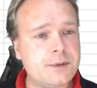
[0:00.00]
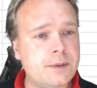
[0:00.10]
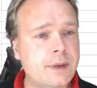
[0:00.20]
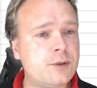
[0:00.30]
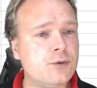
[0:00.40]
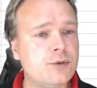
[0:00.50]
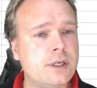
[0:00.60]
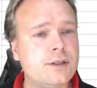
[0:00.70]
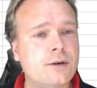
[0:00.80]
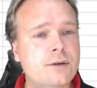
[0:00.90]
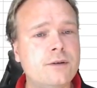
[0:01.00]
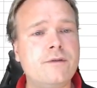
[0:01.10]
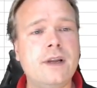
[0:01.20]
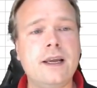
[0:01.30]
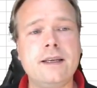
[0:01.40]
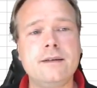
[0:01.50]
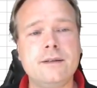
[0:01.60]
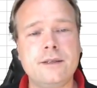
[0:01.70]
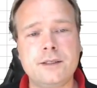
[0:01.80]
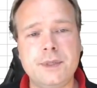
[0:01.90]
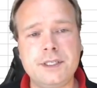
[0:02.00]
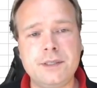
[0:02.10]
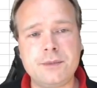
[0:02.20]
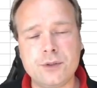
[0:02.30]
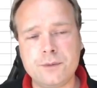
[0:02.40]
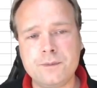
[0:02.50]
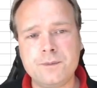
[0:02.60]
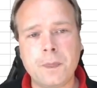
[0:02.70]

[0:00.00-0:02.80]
so maybe Susan is also flying spaceship 2.